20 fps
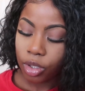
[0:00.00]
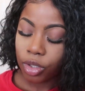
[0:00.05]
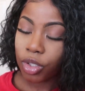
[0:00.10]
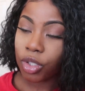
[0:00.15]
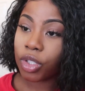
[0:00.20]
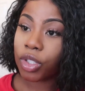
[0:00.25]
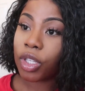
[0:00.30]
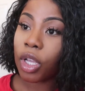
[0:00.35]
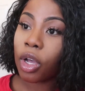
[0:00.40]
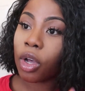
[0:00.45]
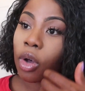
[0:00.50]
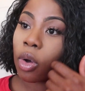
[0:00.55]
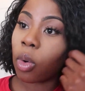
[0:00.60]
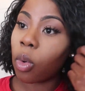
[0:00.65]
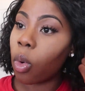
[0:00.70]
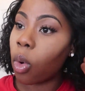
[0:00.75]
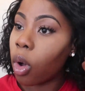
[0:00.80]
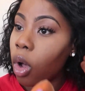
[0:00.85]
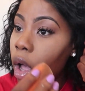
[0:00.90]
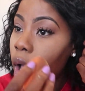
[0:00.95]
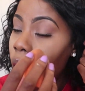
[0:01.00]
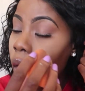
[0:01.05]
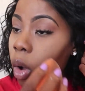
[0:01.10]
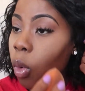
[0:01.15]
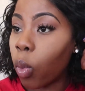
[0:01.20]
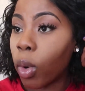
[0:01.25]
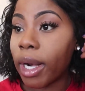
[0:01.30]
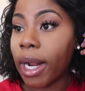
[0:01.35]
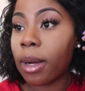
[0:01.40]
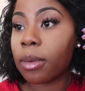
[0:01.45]
So
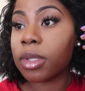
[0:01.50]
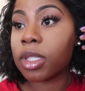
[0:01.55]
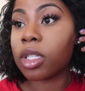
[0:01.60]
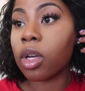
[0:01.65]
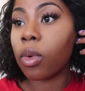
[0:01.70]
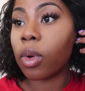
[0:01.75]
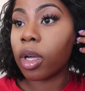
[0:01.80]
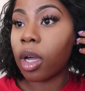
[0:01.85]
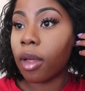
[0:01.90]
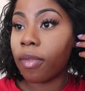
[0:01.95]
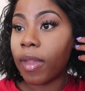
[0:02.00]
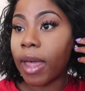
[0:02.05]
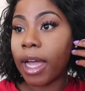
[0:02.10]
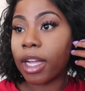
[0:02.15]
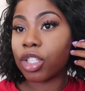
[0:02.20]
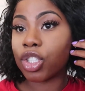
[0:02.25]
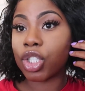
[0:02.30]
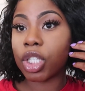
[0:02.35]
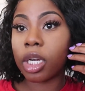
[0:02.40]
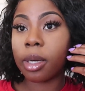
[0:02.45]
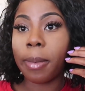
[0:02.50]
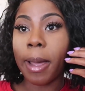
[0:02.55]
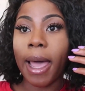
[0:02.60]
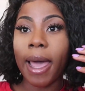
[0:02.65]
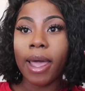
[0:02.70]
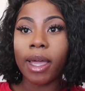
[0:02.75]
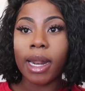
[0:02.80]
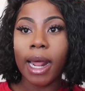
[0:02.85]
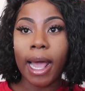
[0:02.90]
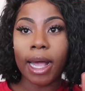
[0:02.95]
when I was going on that trip,
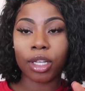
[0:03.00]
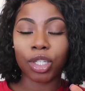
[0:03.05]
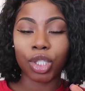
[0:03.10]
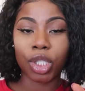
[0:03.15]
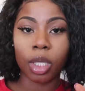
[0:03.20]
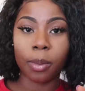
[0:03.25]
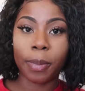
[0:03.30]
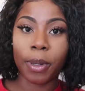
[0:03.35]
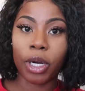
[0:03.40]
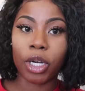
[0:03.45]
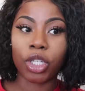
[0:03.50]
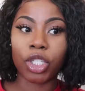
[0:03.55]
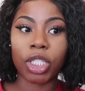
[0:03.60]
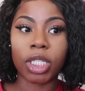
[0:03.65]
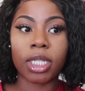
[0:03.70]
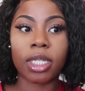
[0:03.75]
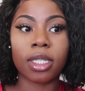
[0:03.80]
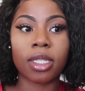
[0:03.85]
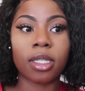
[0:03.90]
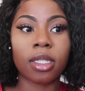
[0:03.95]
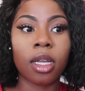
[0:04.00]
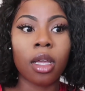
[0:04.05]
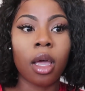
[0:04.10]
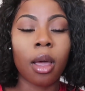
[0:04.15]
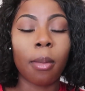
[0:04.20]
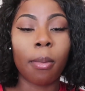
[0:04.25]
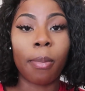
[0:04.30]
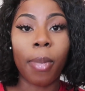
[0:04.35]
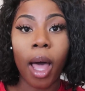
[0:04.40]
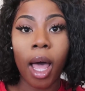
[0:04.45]
I had actually purchased
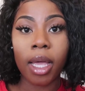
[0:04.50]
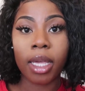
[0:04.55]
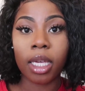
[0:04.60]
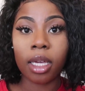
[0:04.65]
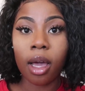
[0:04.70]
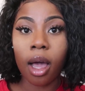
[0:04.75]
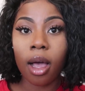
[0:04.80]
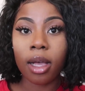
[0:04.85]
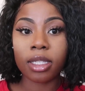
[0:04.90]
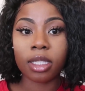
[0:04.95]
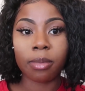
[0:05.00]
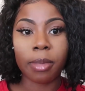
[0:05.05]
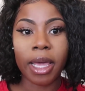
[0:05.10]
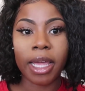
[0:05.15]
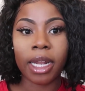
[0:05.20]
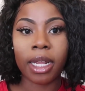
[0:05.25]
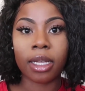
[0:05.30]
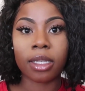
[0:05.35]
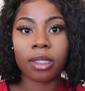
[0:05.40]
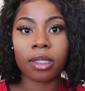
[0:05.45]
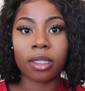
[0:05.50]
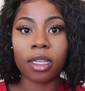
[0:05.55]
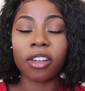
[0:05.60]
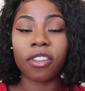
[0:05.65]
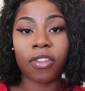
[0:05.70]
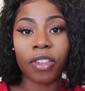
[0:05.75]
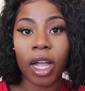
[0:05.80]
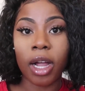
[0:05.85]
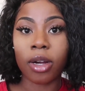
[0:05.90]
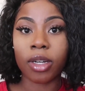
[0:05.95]
Bahi Cosmetics
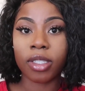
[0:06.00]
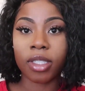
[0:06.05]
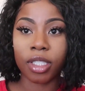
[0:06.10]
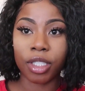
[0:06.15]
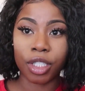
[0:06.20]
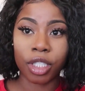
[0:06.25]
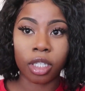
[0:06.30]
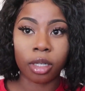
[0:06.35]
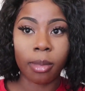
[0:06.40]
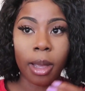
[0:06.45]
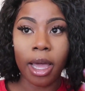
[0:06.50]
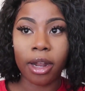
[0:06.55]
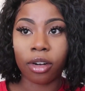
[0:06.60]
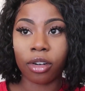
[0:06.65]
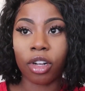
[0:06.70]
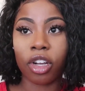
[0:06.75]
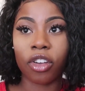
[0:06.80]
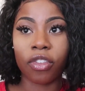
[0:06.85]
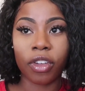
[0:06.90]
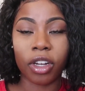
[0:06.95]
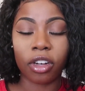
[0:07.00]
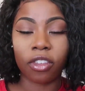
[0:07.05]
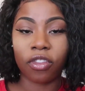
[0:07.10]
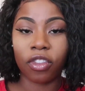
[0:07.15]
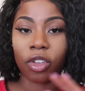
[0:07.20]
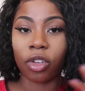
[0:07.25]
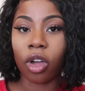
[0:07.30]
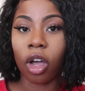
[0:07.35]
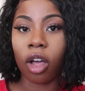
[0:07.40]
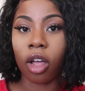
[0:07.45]
Sunflower Serum. I don't know if any of
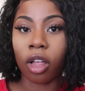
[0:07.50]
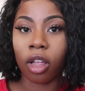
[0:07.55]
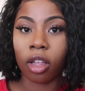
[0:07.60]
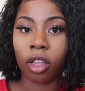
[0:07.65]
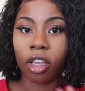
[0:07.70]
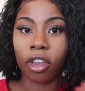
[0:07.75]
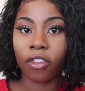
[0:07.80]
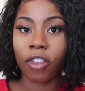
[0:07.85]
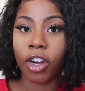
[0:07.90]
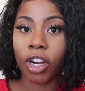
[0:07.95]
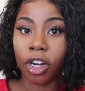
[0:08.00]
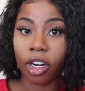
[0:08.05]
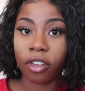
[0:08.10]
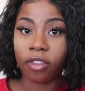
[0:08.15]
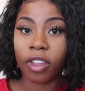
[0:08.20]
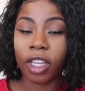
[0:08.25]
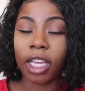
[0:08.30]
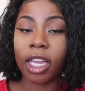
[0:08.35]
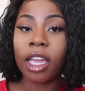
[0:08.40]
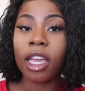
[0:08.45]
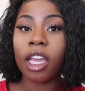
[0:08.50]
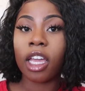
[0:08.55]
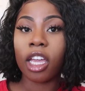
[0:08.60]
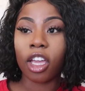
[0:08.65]
y'all have heard of it.